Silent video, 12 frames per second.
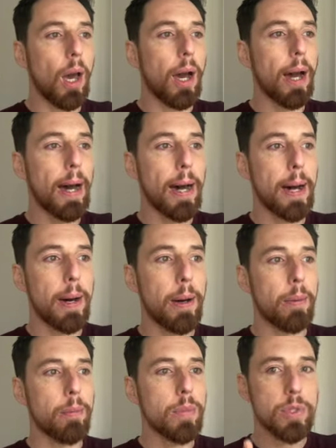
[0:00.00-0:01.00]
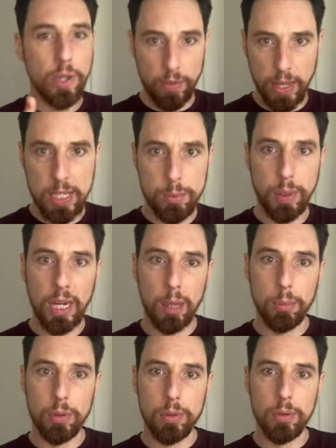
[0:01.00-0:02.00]
So that's been
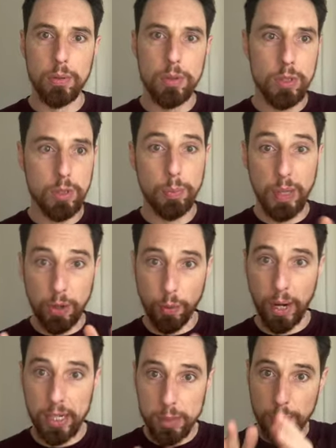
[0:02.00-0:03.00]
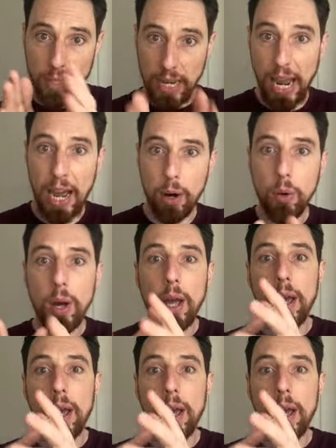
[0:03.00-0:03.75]
able to be great. But now